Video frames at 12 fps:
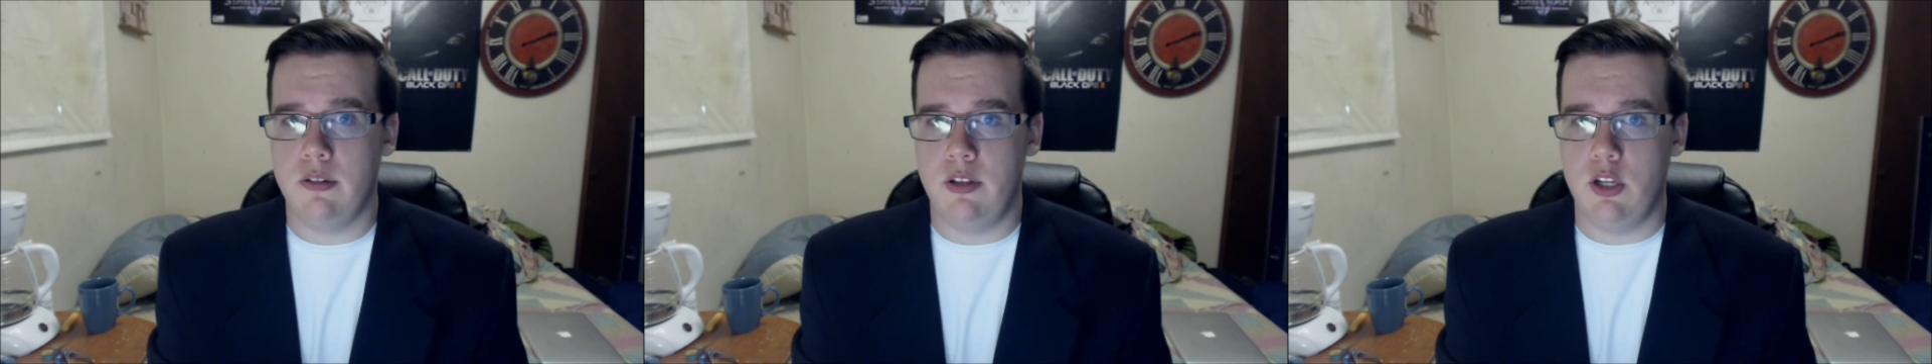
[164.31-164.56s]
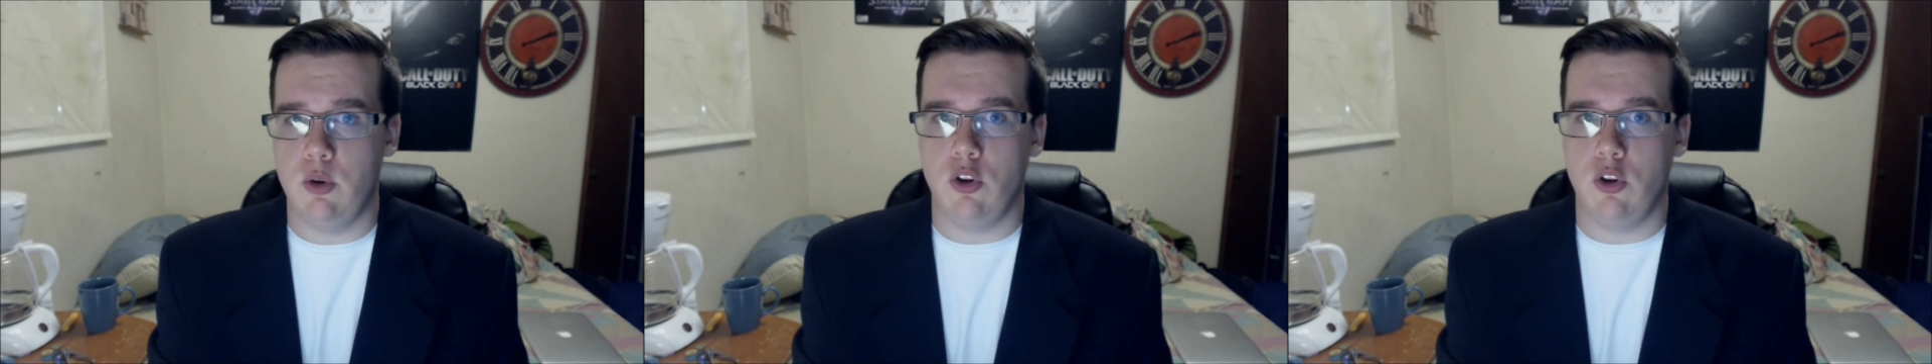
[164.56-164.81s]

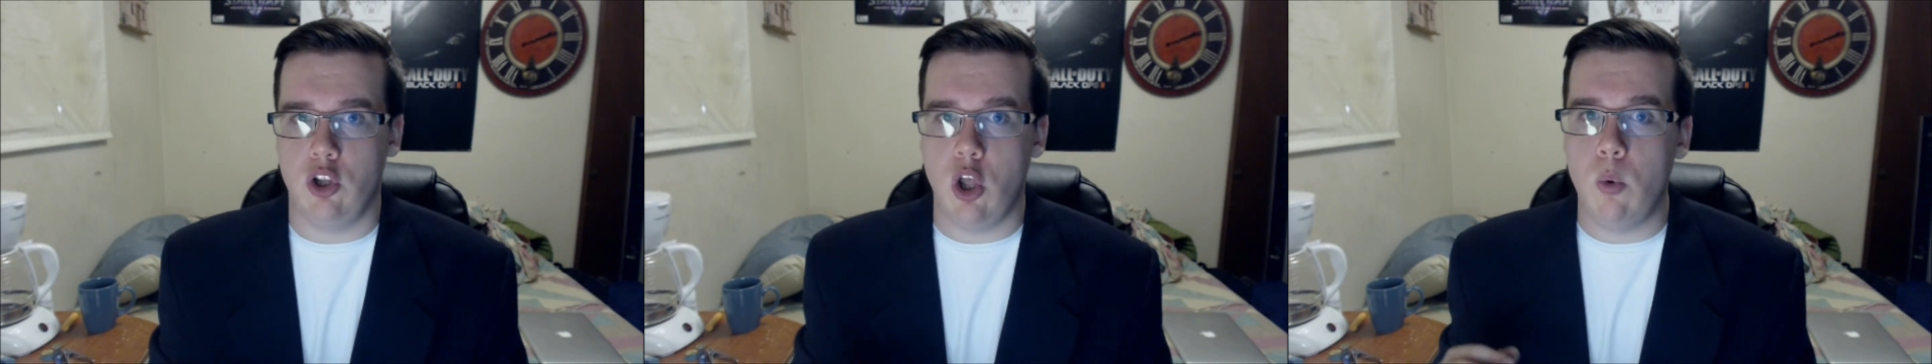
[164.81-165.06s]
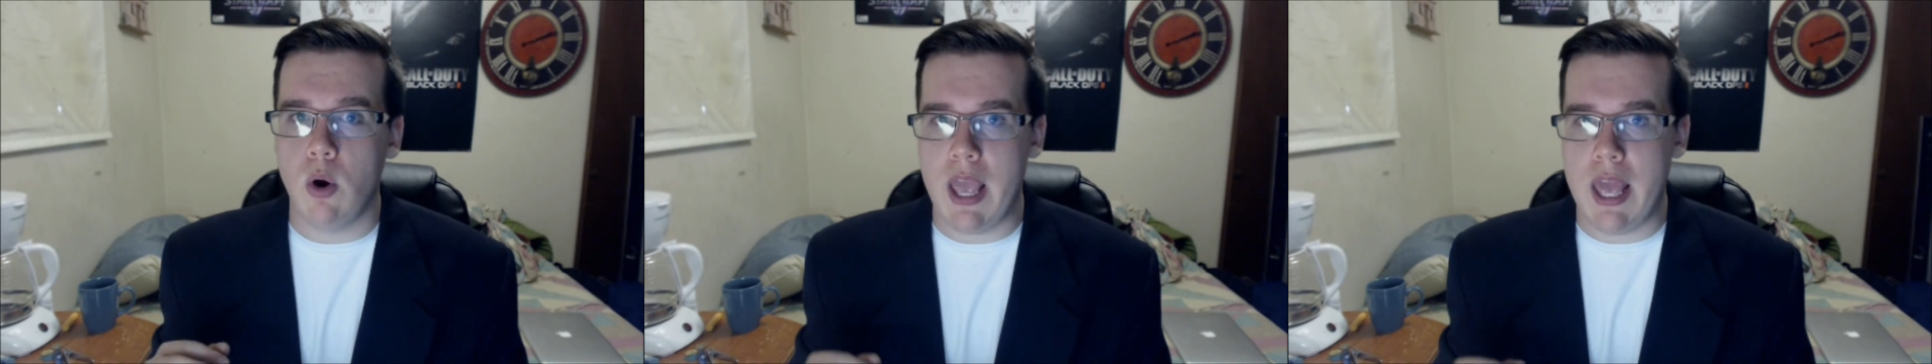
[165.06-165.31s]
The
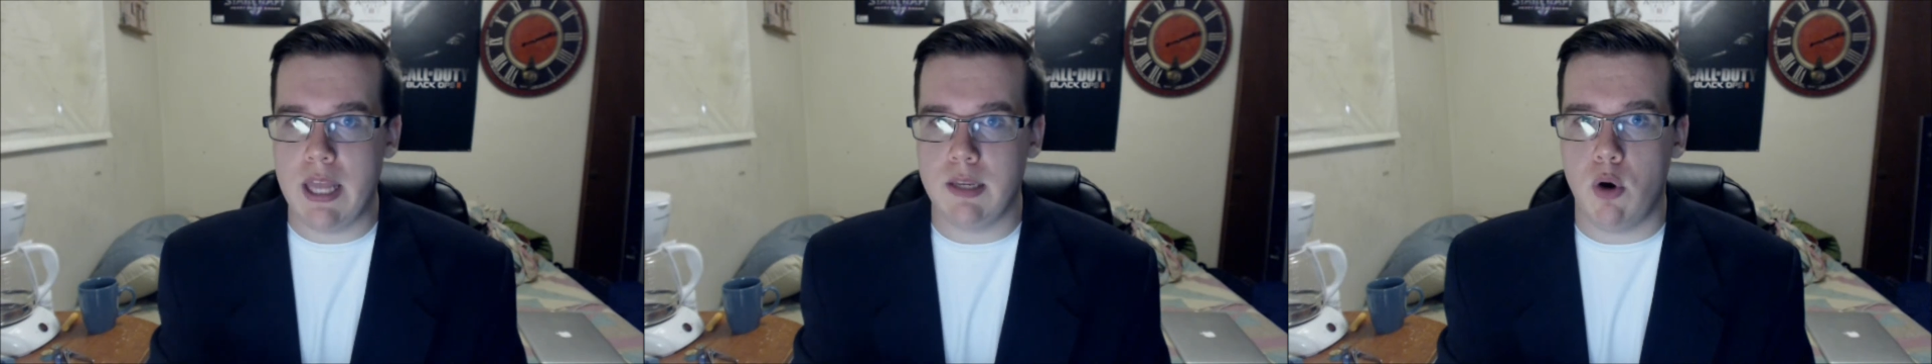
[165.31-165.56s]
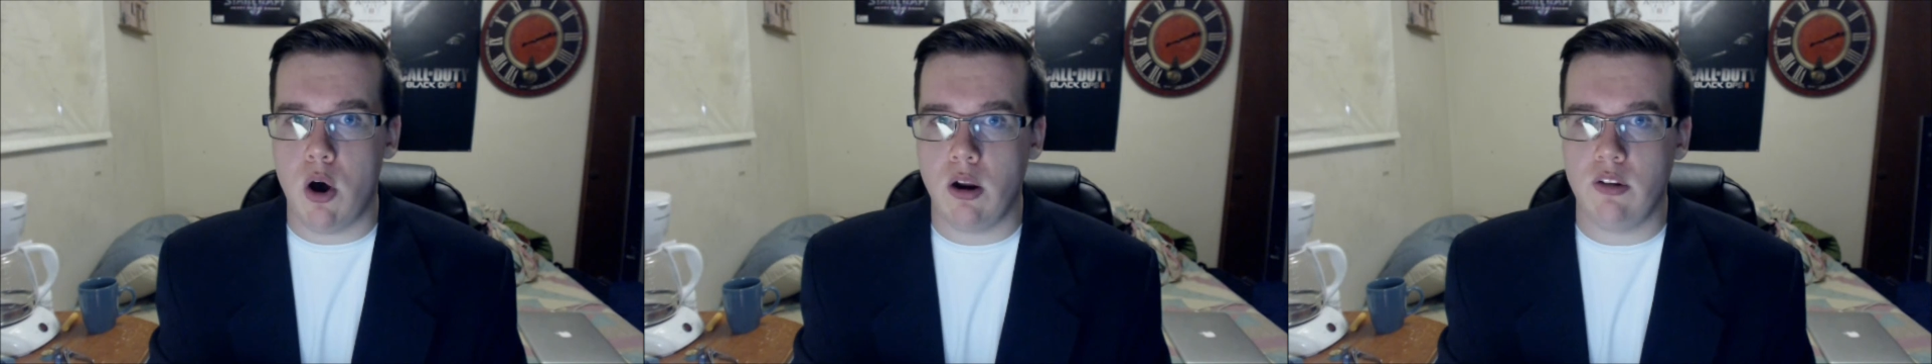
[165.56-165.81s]
lower end
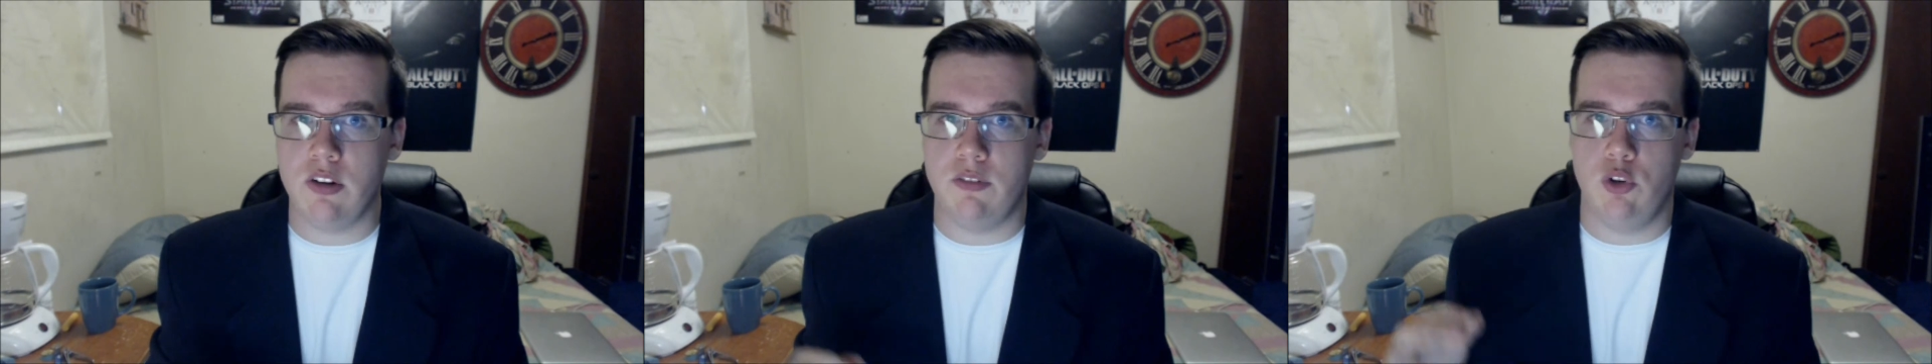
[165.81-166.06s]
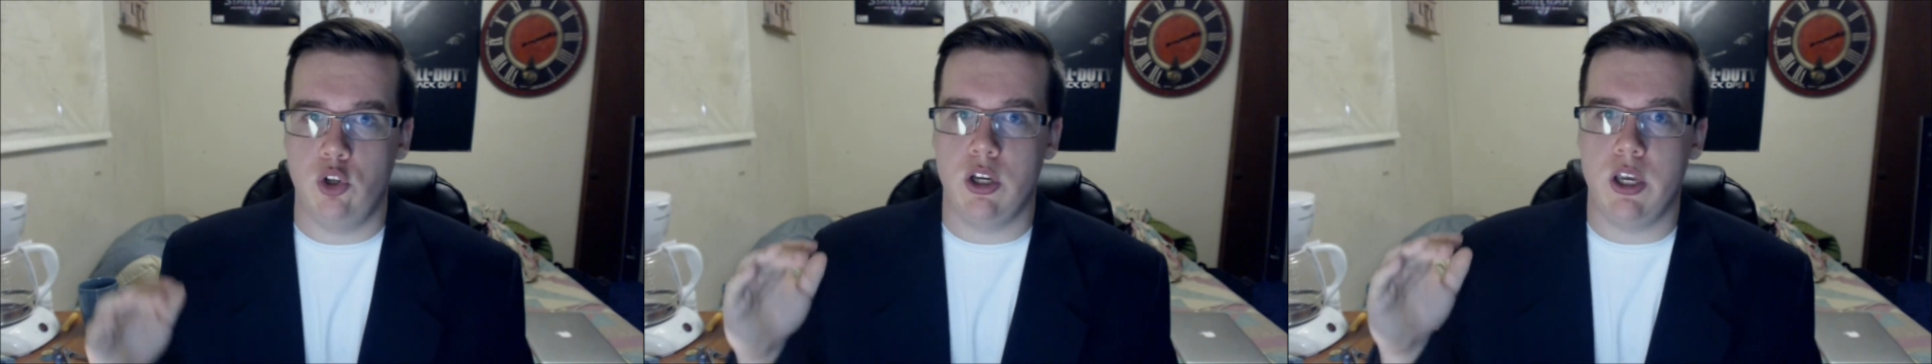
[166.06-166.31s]
models,
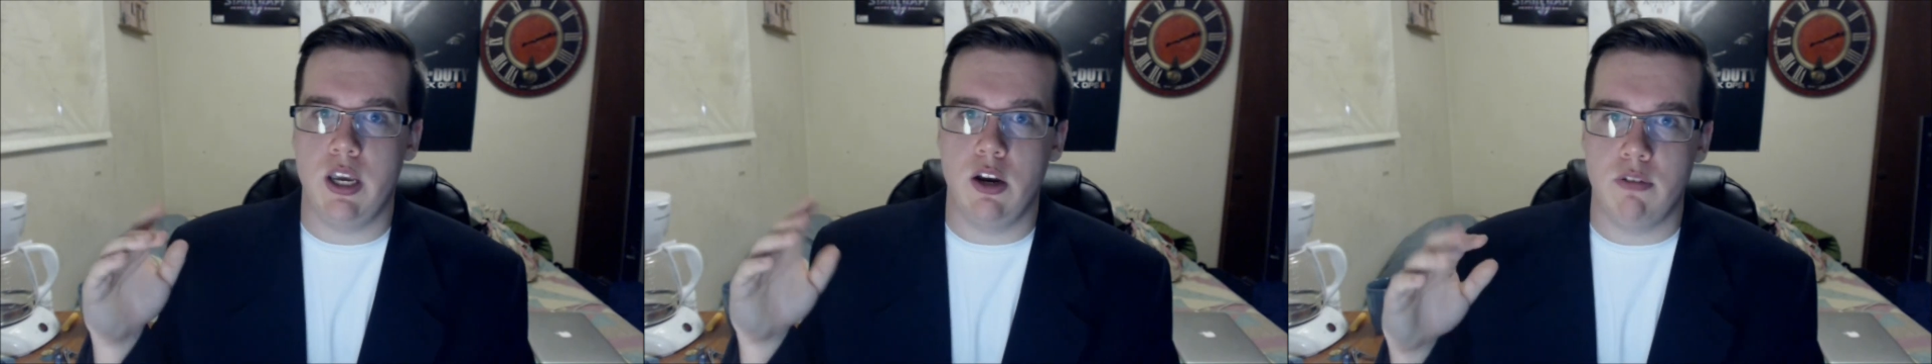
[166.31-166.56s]
if you're looking